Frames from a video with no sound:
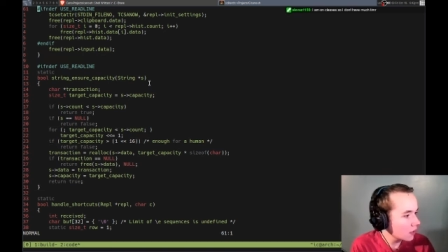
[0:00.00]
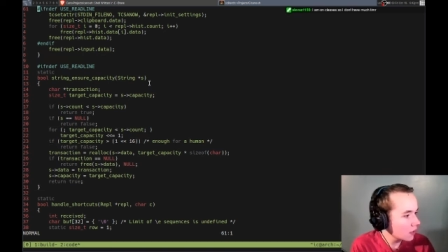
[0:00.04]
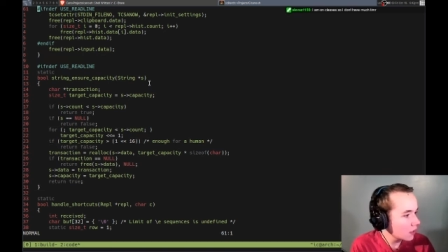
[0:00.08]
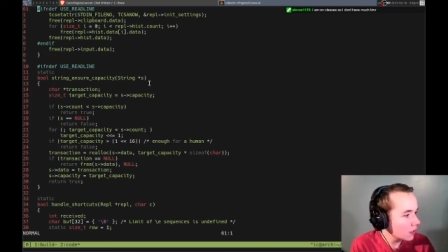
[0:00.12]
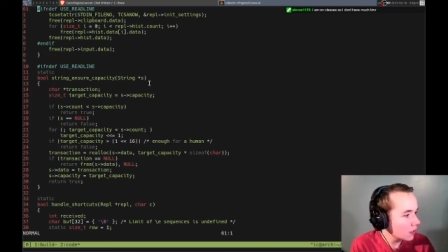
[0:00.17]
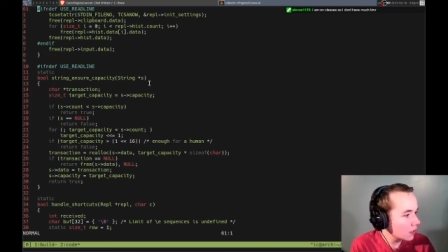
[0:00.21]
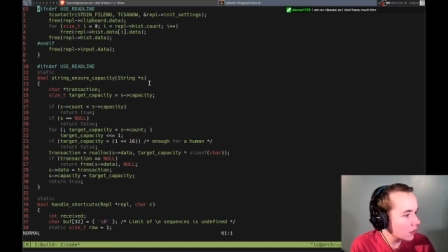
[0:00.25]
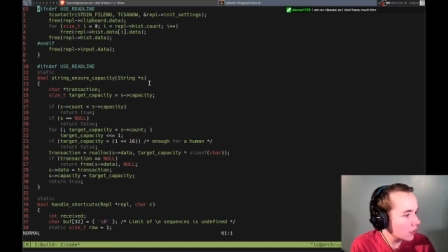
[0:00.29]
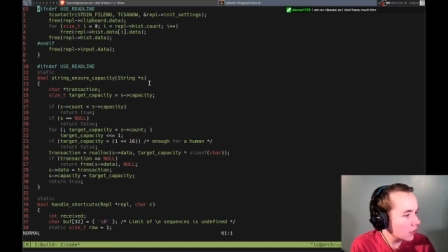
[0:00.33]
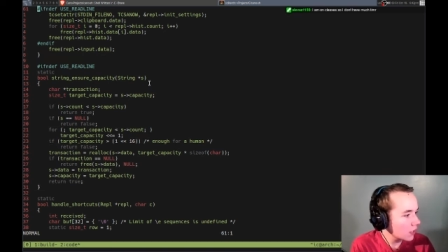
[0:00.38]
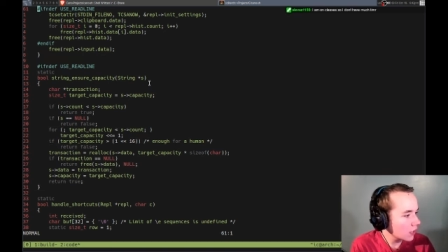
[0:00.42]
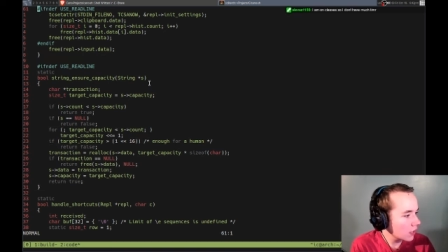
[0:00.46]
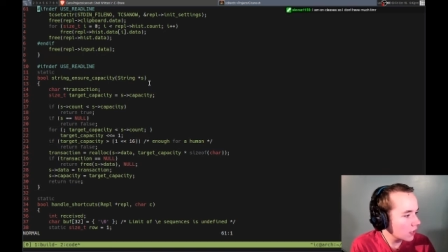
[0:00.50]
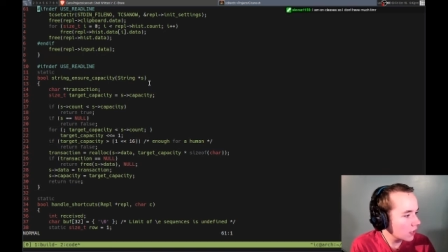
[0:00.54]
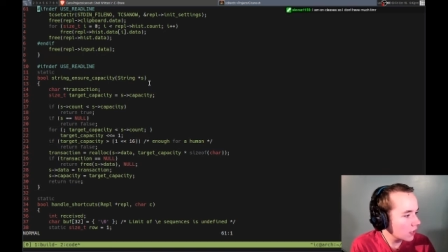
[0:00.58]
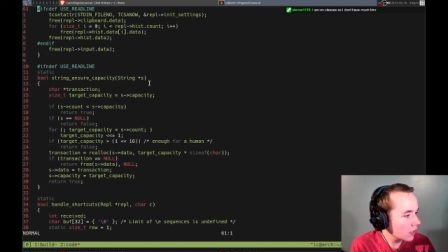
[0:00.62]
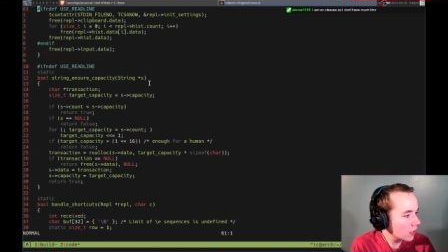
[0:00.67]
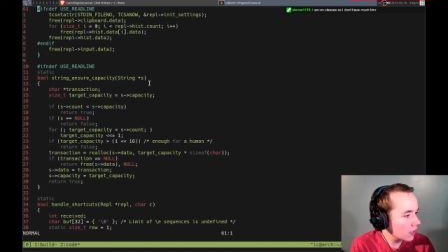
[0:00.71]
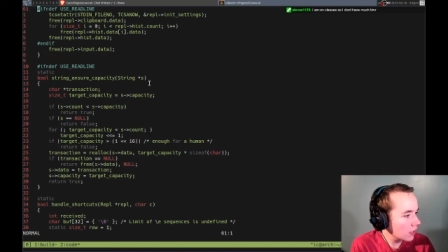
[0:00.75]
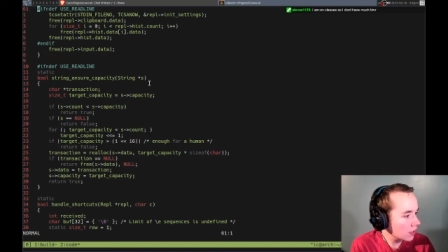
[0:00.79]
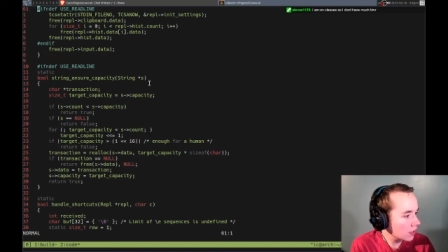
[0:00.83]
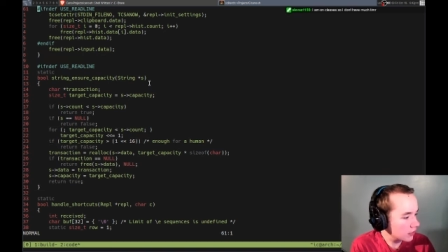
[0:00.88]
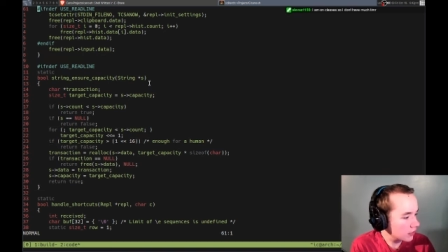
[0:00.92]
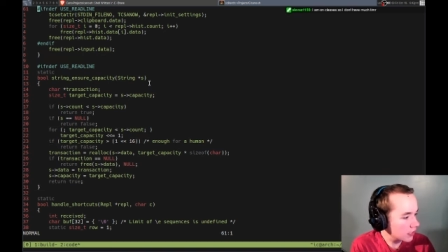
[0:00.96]

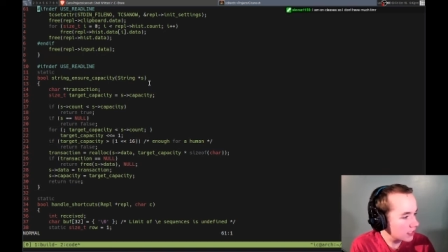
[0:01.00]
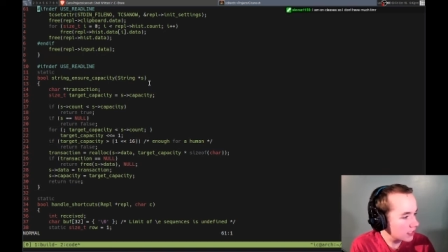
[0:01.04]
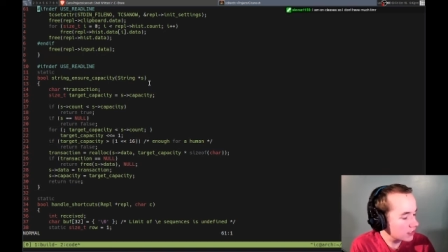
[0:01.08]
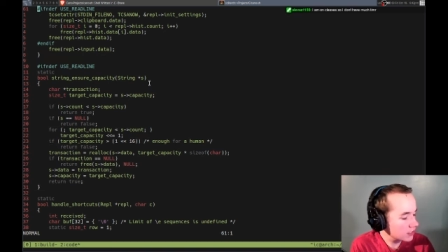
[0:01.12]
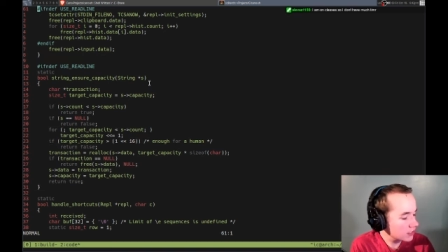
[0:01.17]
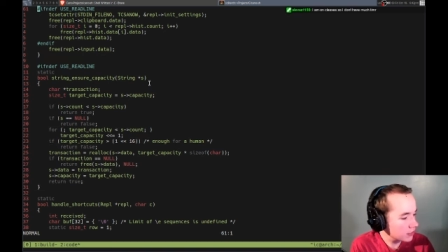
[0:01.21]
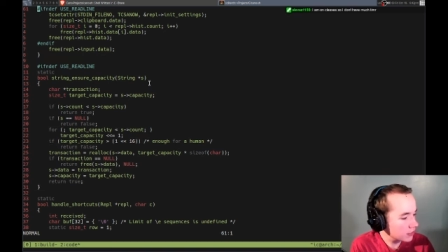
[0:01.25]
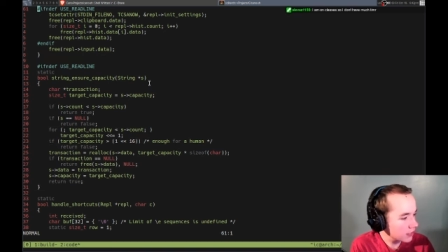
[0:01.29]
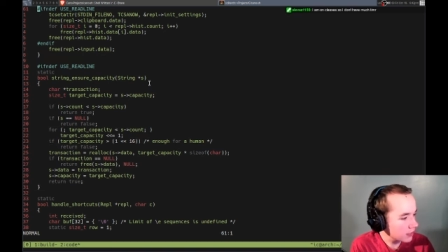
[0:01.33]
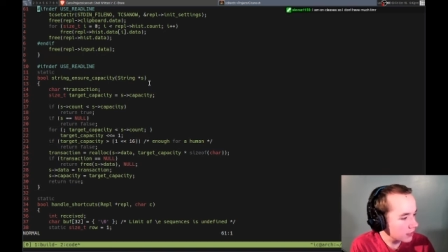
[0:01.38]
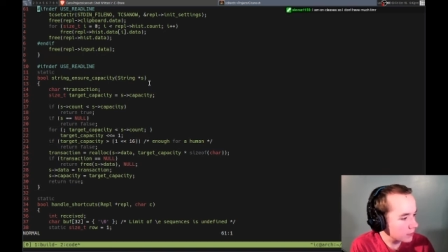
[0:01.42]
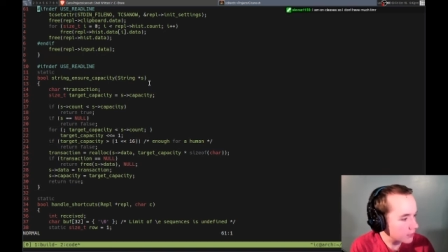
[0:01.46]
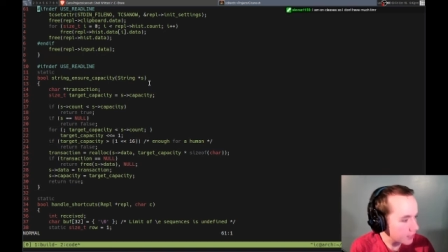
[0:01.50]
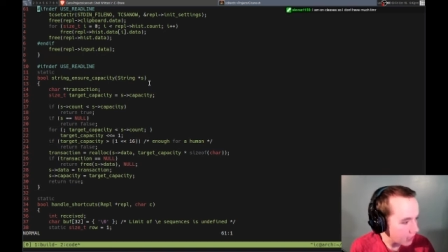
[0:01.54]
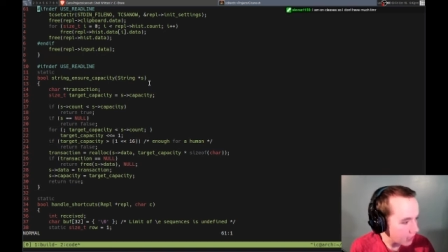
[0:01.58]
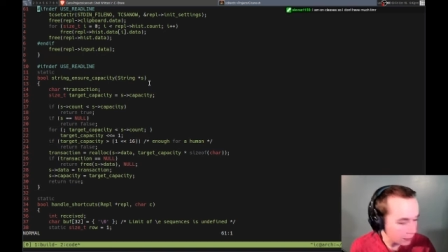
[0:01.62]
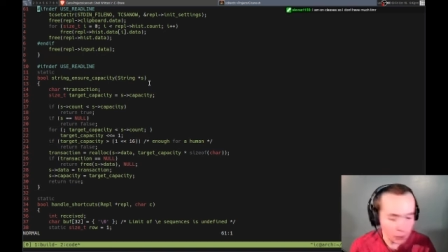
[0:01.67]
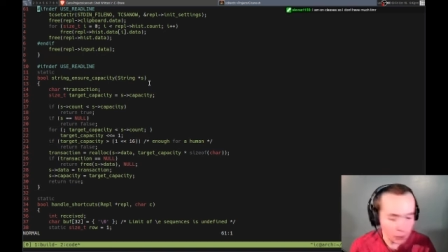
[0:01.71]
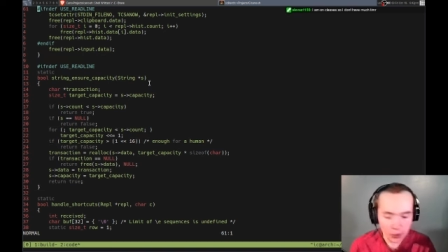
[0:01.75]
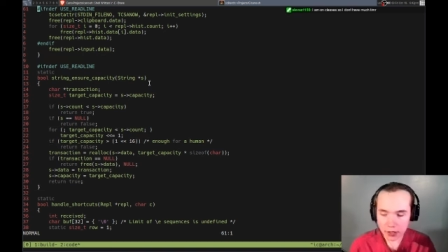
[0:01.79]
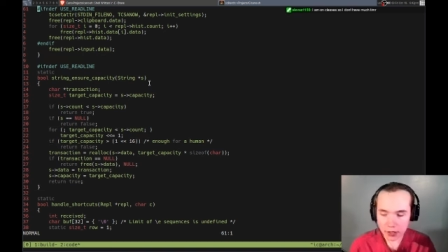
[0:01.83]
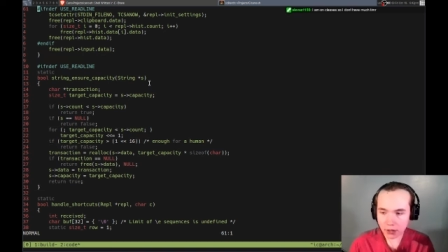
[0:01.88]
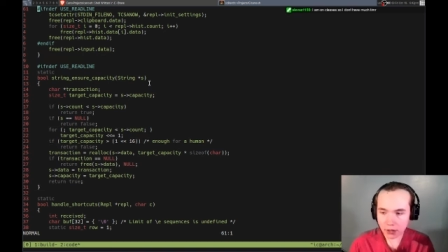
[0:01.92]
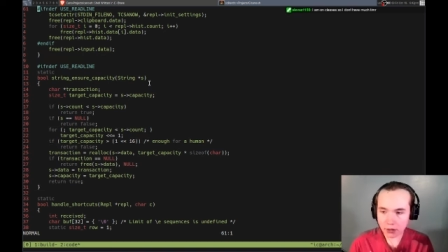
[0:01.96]
Alright, classes, you don't have much time.
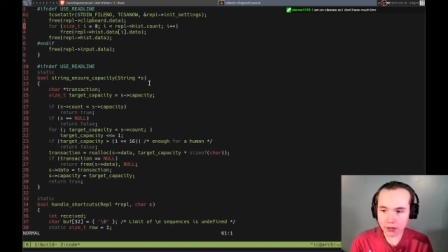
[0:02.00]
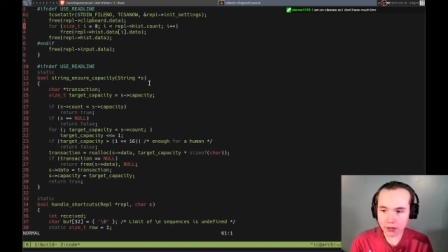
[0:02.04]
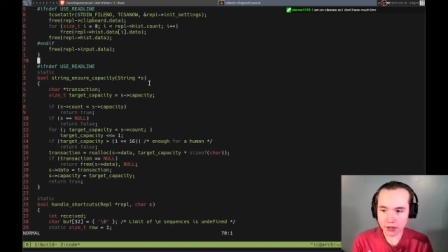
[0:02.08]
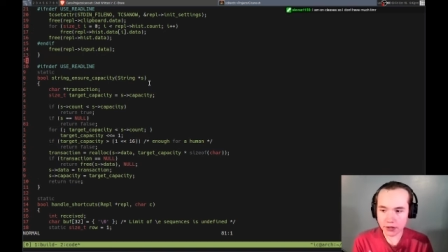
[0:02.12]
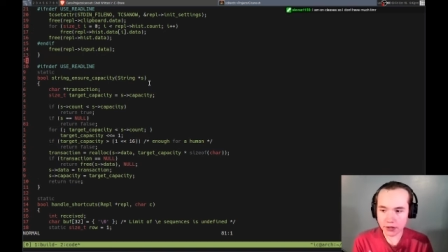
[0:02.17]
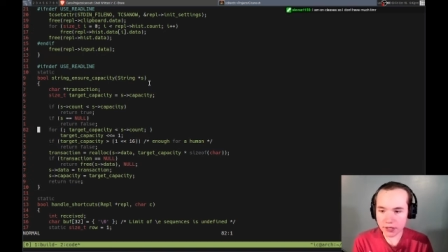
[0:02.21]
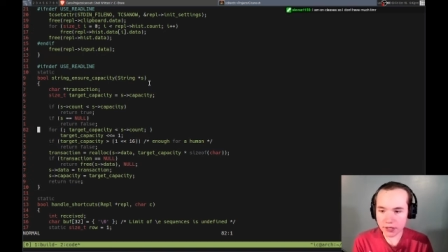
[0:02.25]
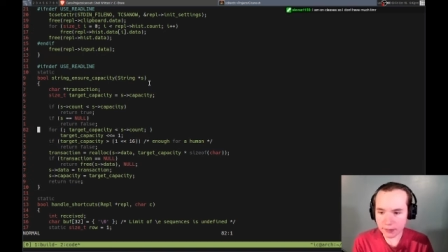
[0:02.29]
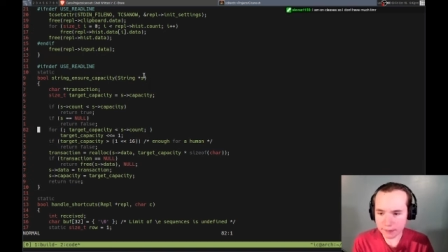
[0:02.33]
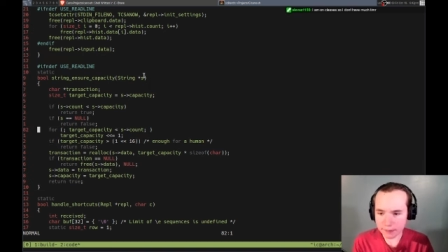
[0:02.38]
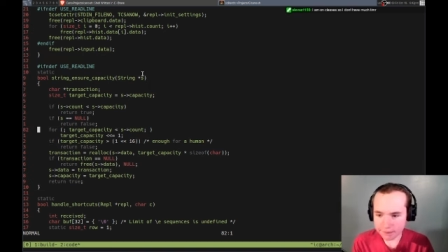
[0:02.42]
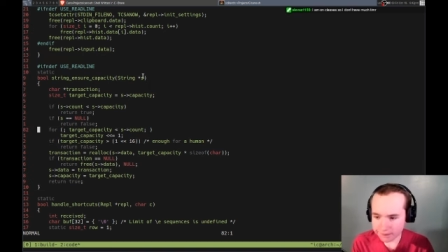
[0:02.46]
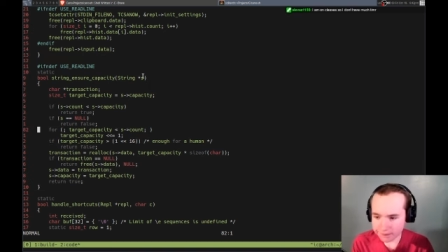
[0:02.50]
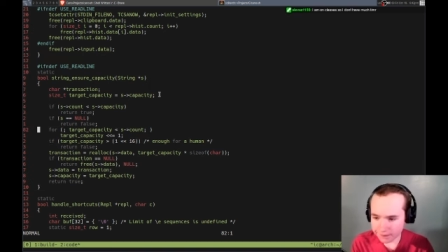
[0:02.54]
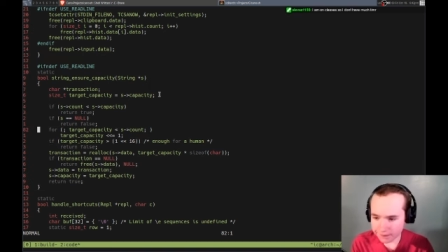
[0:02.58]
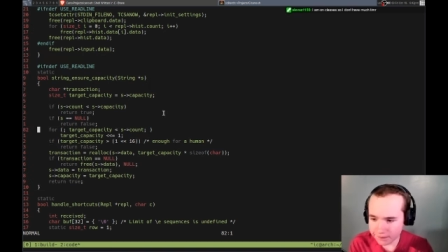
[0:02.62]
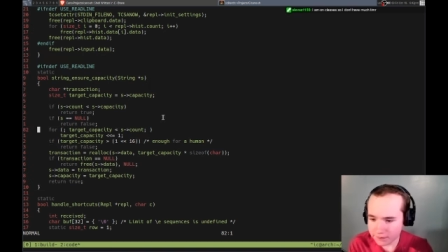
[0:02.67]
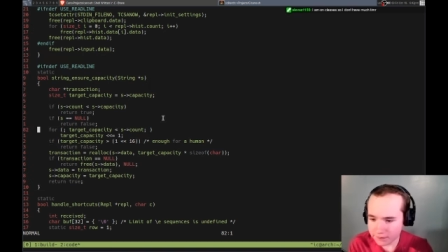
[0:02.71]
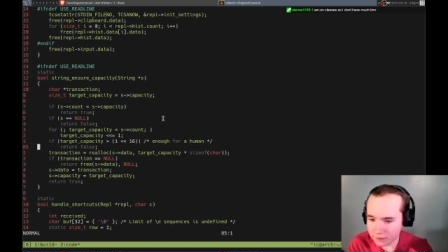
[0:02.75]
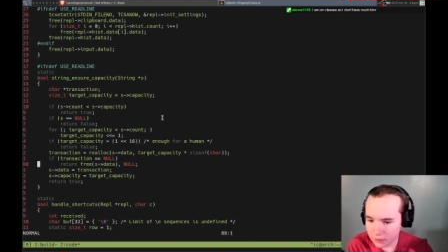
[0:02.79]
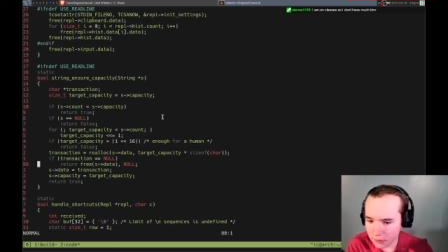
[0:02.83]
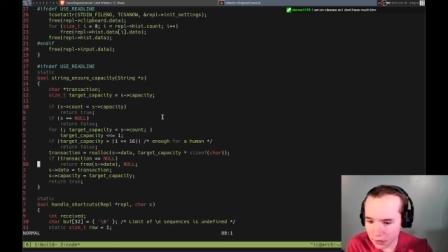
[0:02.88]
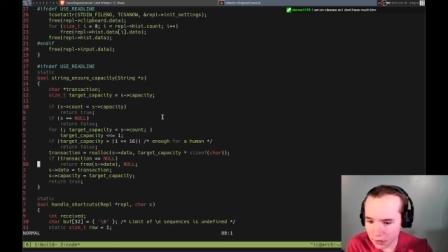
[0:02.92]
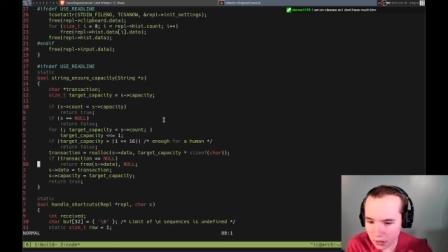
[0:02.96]
Alright, all good.
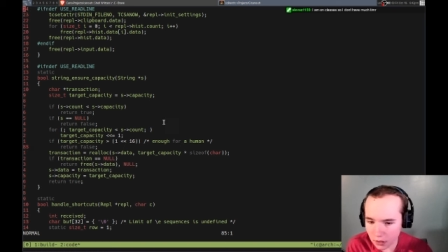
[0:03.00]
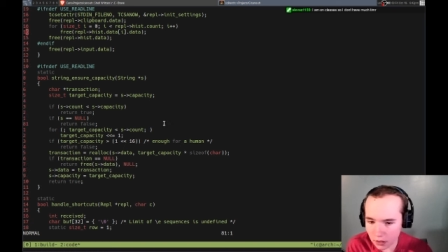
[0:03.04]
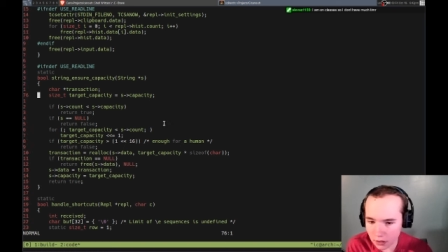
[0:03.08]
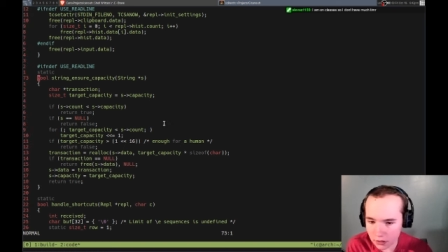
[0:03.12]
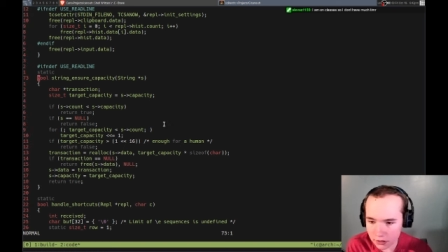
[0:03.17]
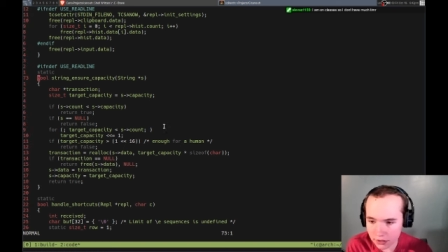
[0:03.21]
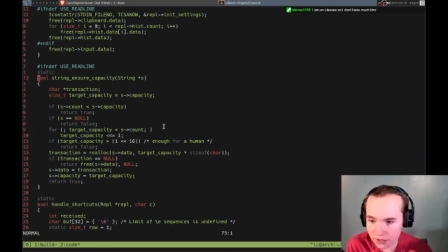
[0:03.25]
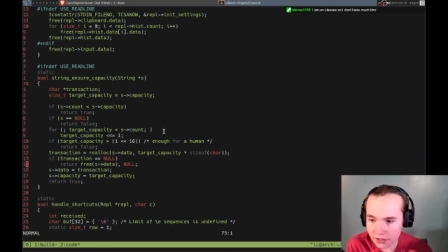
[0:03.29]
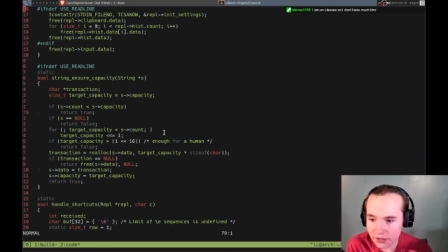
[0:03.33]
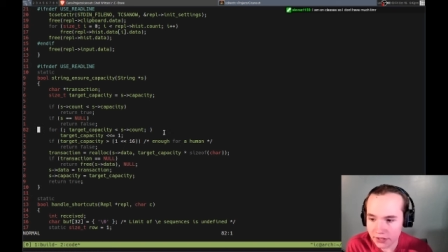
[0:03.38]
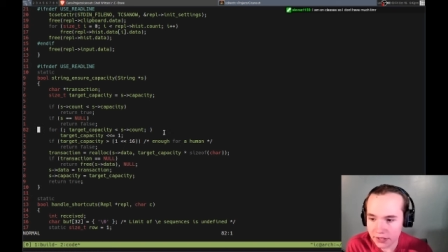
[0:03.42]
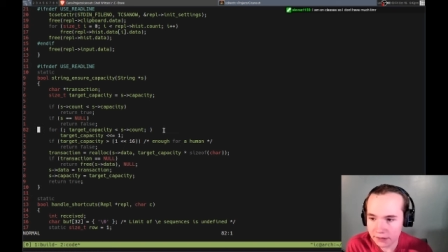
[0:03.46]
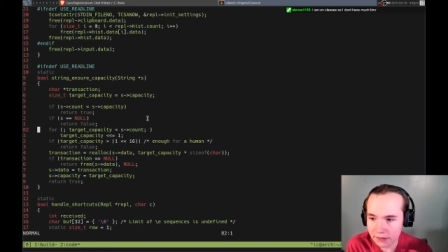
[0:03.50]
All good.